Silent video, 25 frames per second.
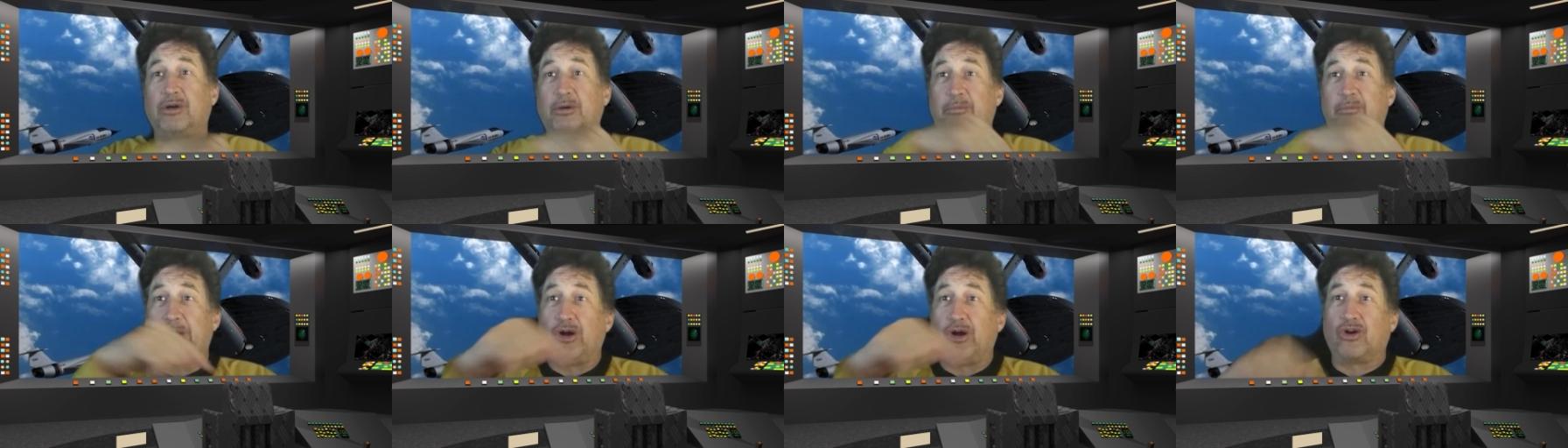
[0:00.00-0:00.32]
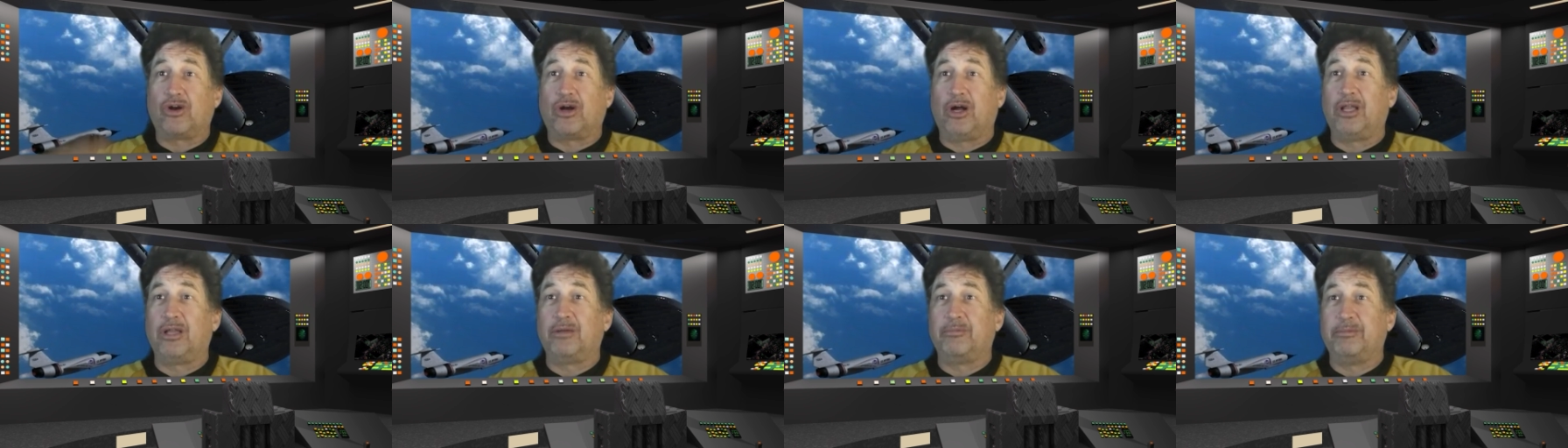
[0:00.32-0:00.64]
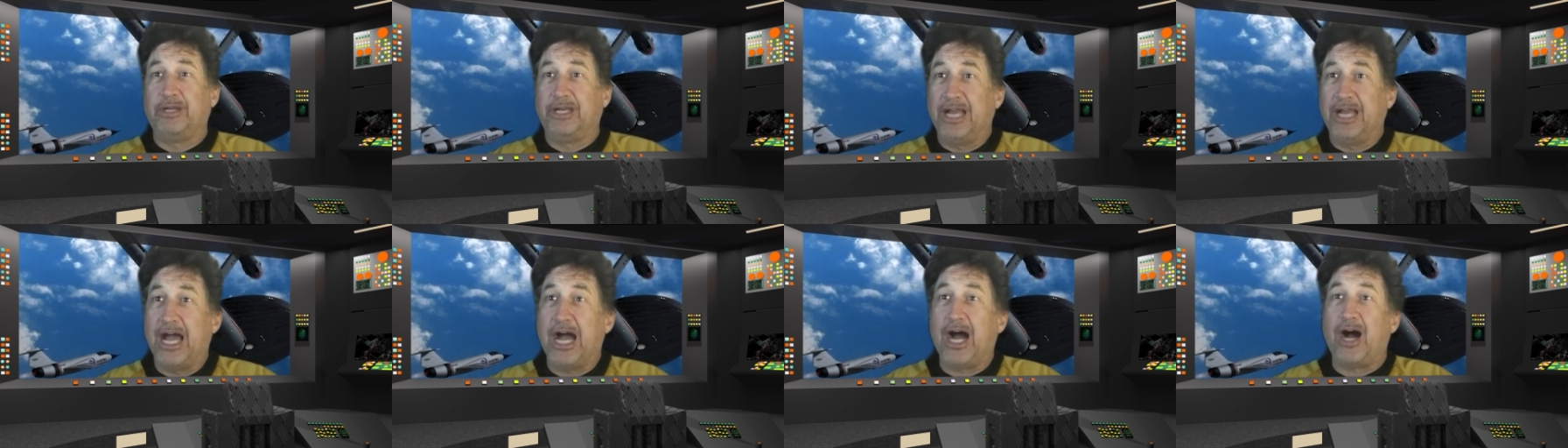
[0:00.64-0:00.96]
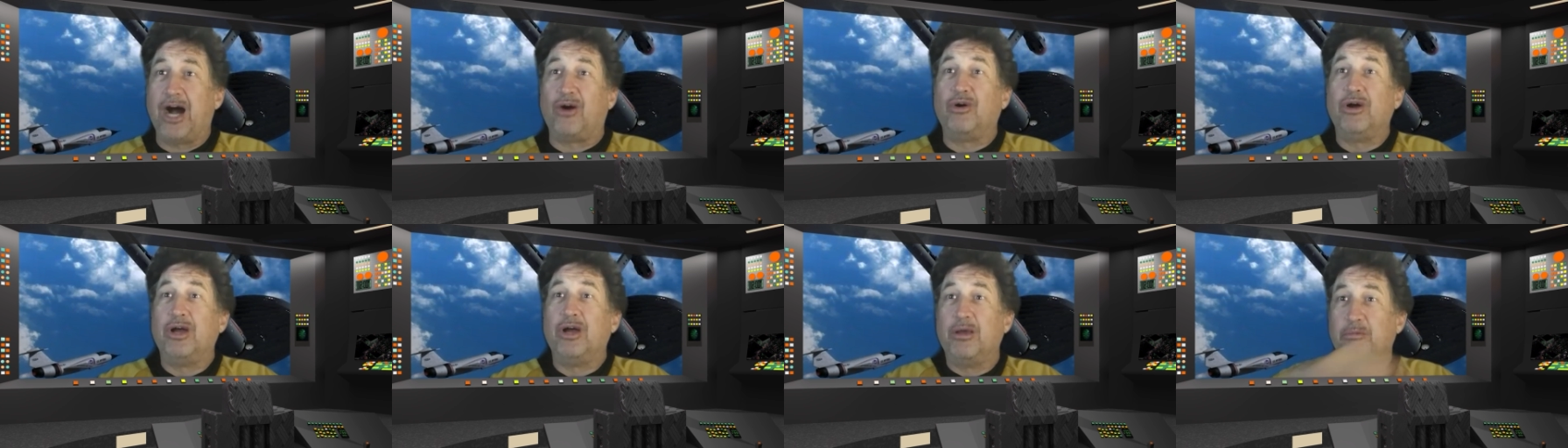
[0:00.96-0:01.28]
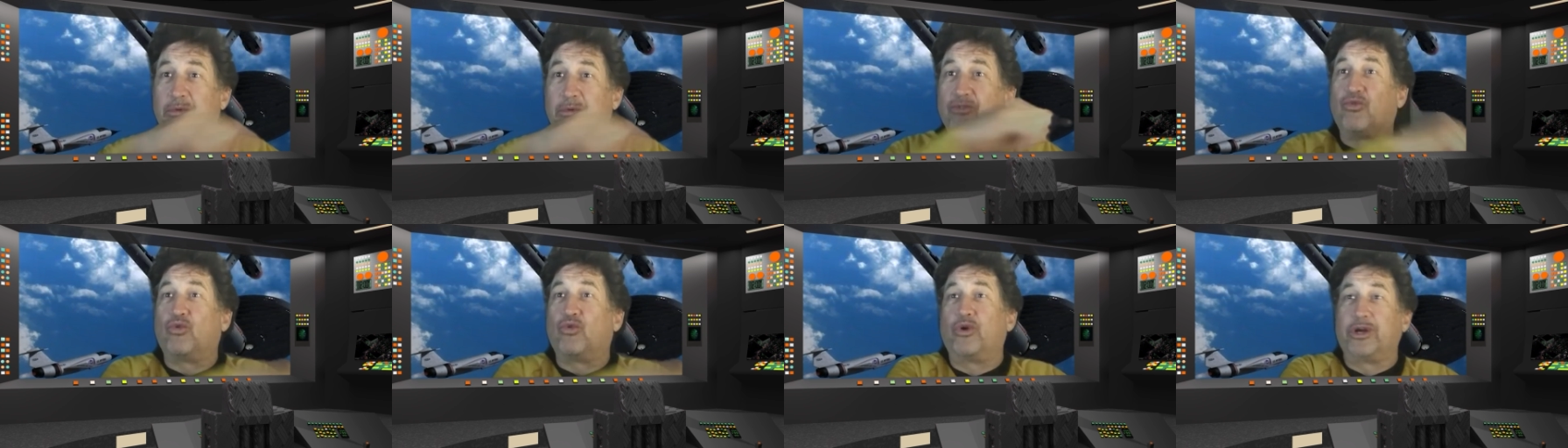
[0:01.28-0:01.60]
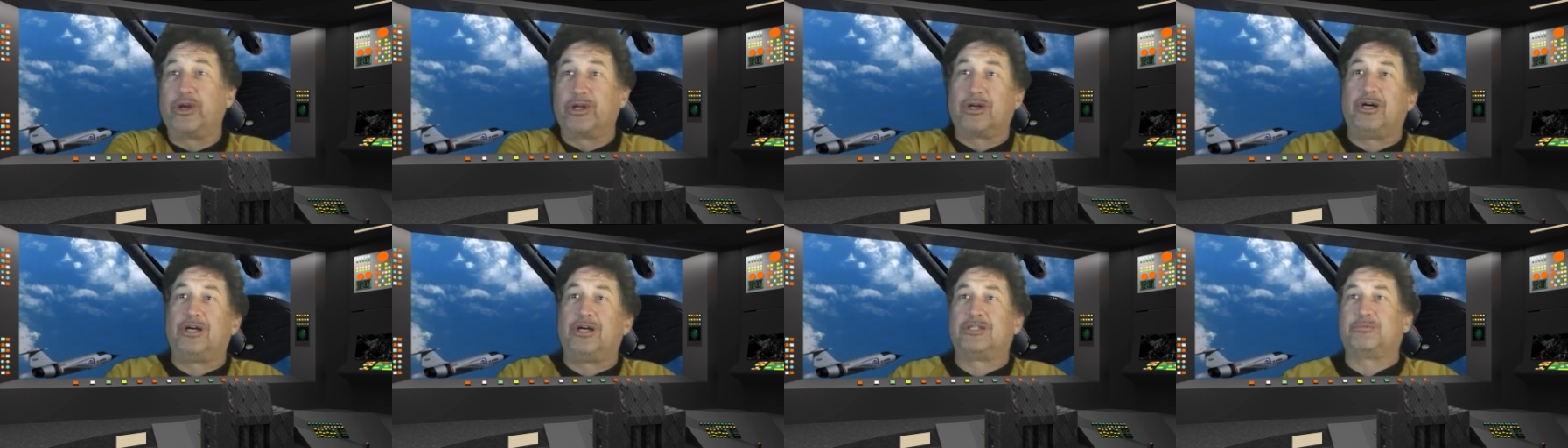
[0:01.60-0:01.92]
about calling me now before he
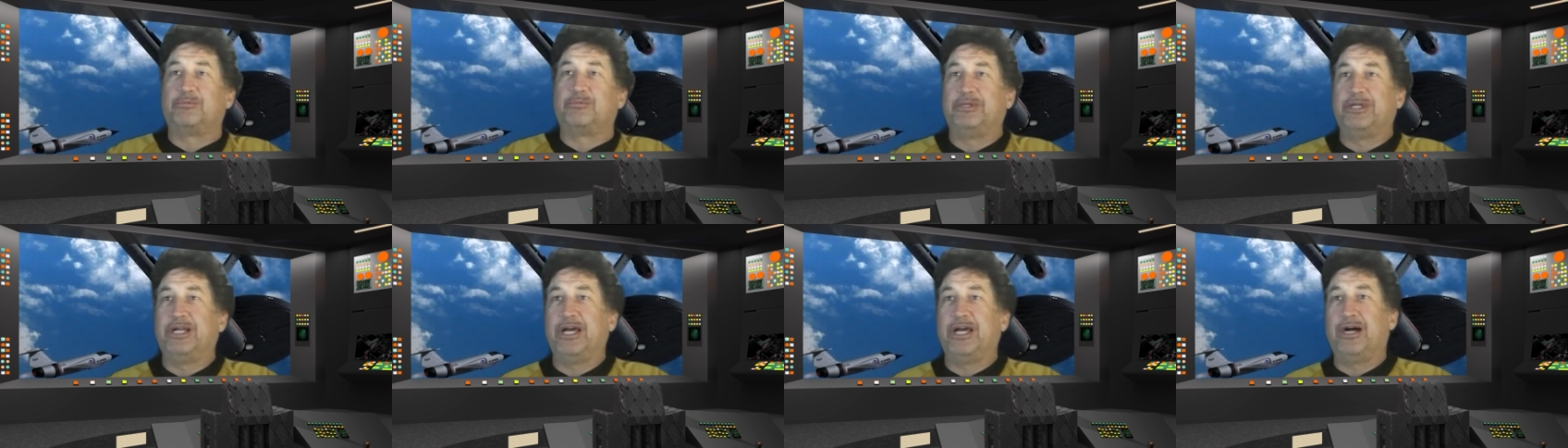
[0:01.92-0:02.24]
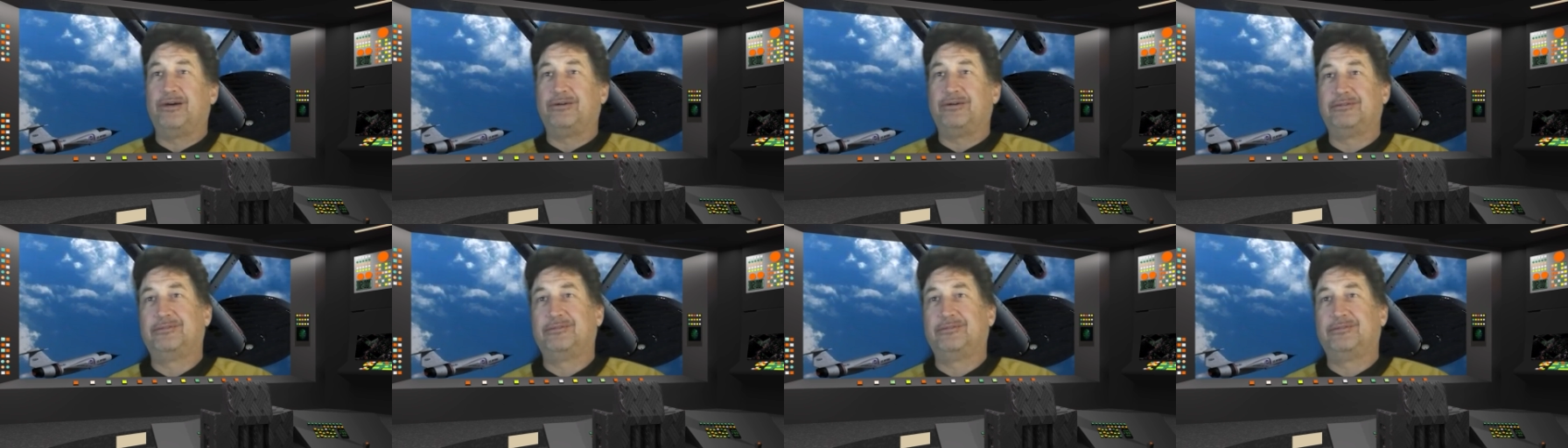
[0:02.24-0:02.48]
calls me now.